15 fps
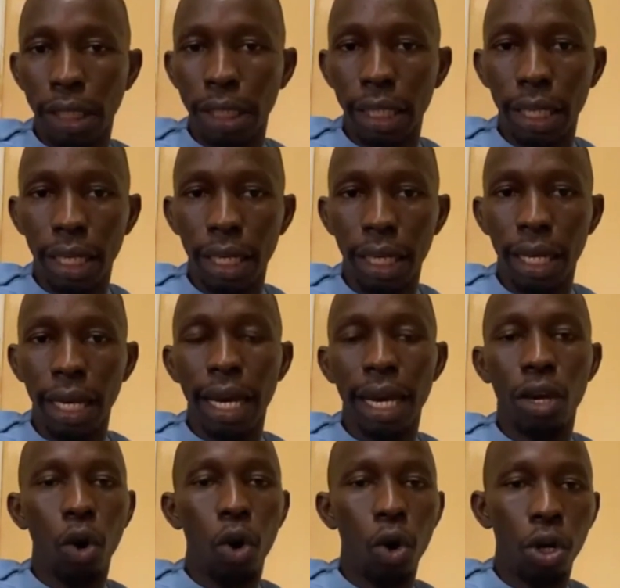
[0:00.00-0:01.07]
Where
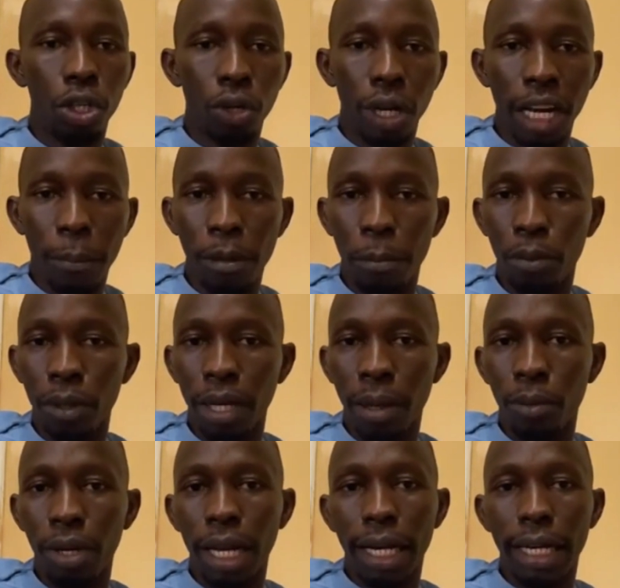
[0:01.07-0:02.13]
na a win
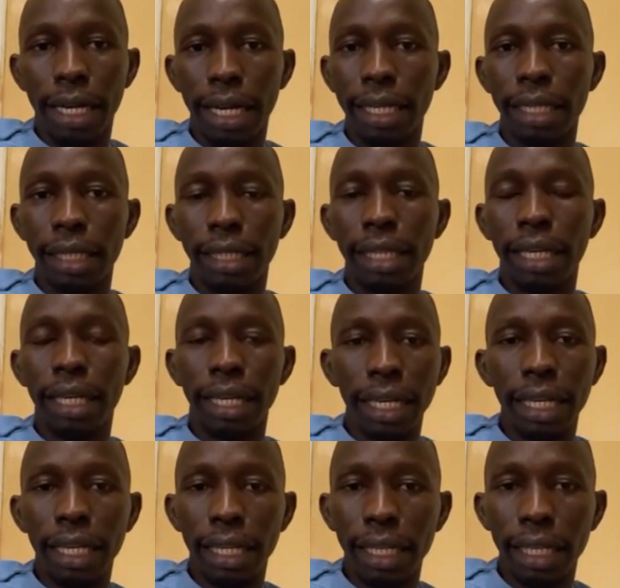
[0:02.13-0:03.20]
for Leon
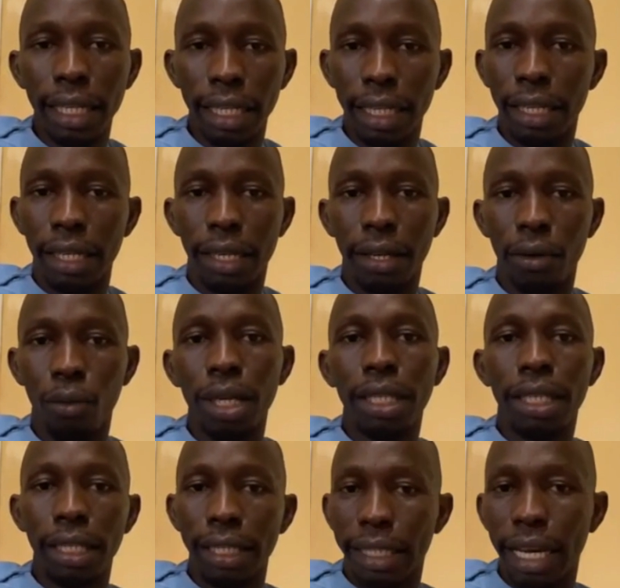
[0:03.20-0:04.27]
Stars. Where
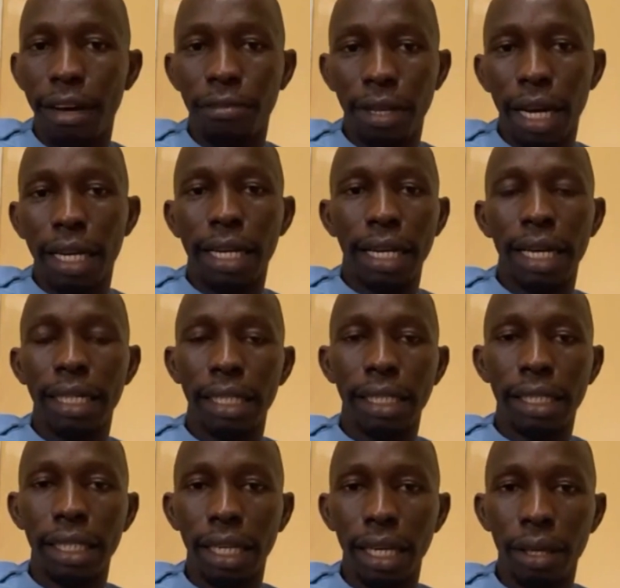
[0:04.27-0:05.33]
some of we were glad
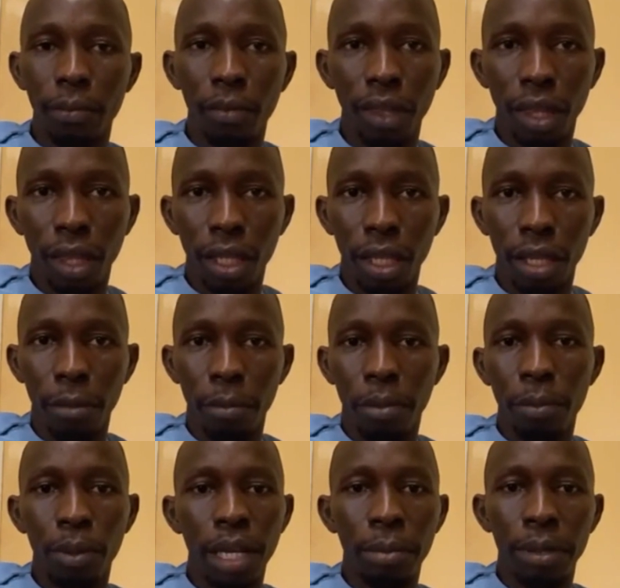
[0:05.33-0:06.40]

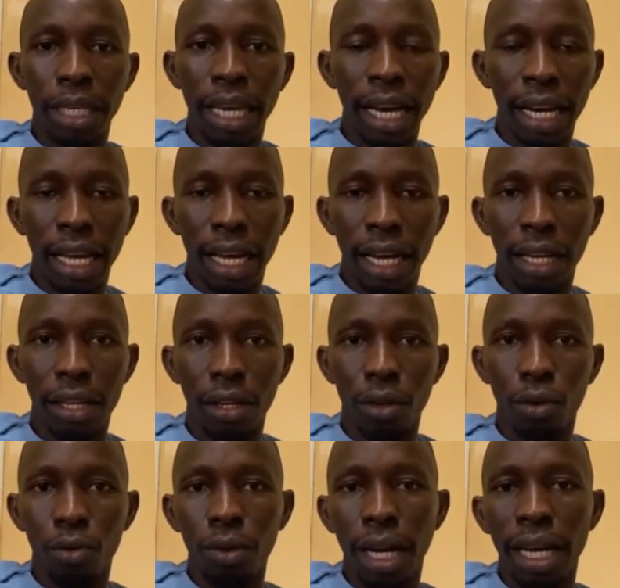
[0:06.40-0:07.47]
we give
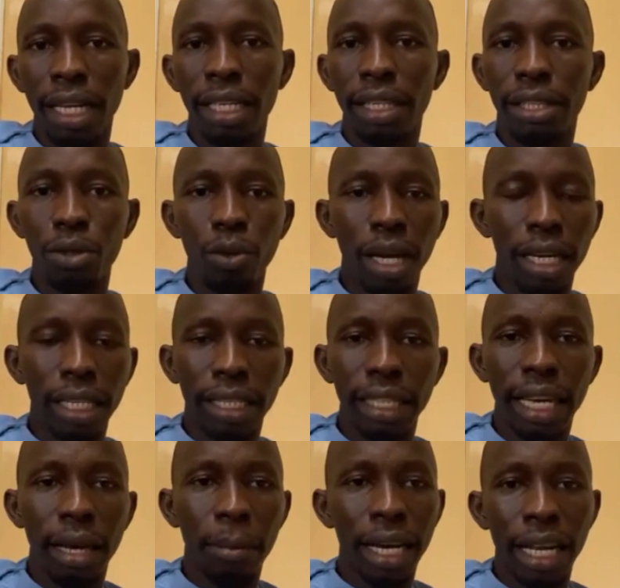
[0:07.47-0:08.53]
credit
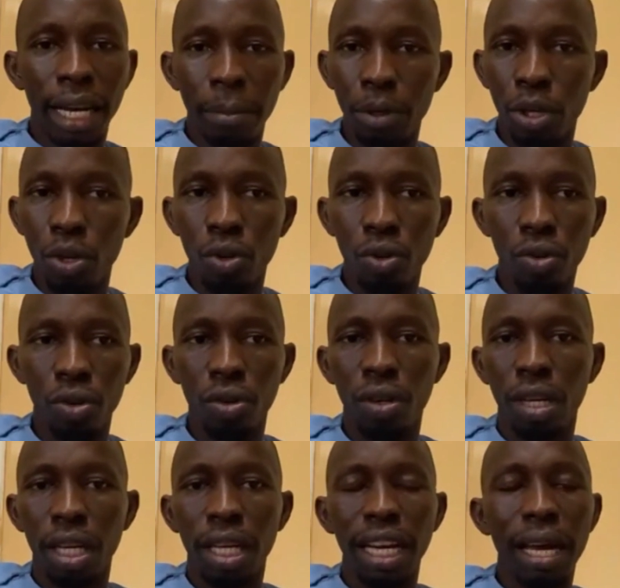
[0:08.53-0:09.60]
to the person
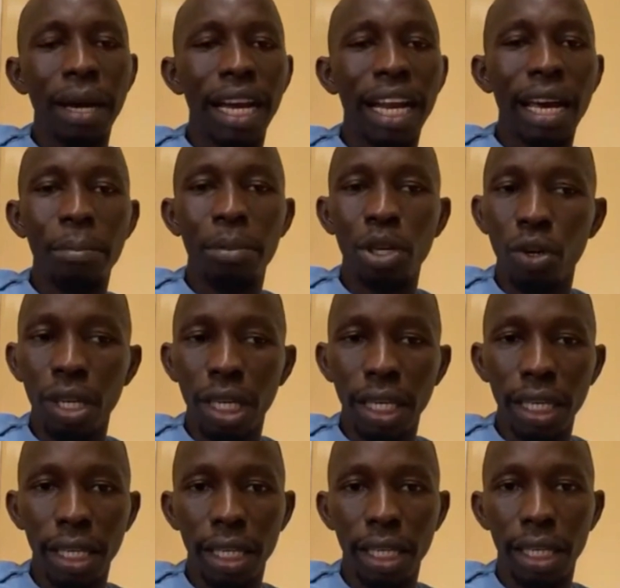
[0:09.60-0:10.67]
and all the other
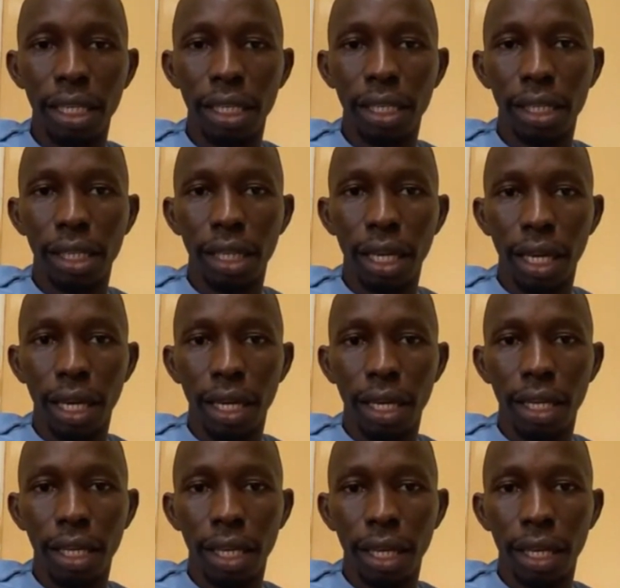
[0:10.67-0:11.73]
people them with that credit, they
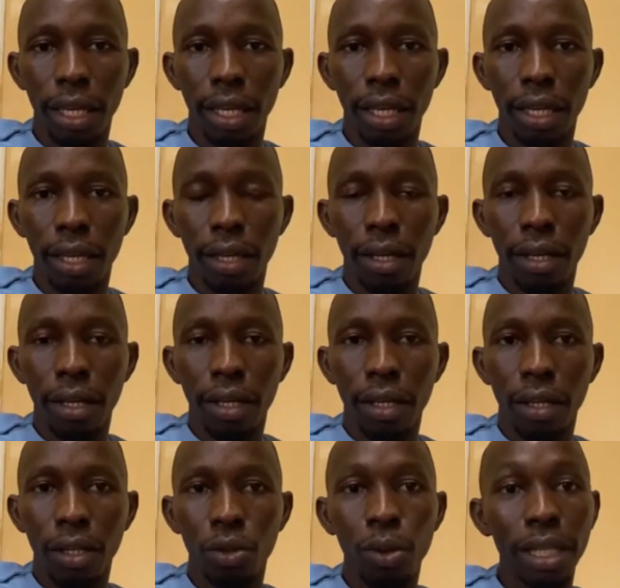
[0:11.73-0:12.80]
really
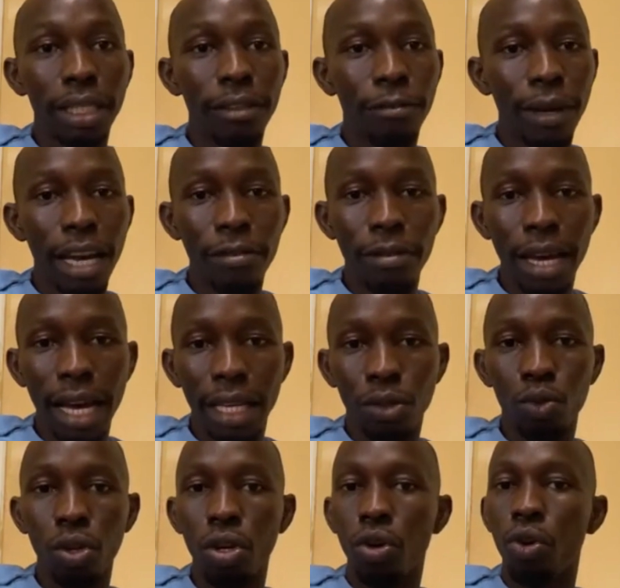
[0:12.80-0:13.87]
we deserve that
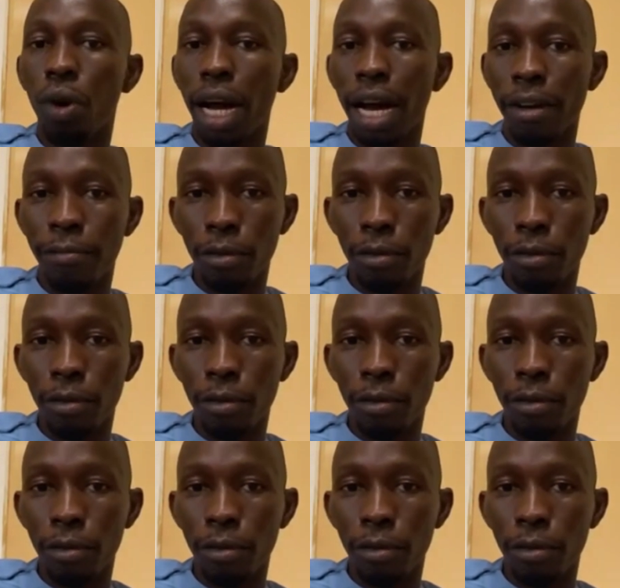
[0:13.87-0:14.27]
credit there.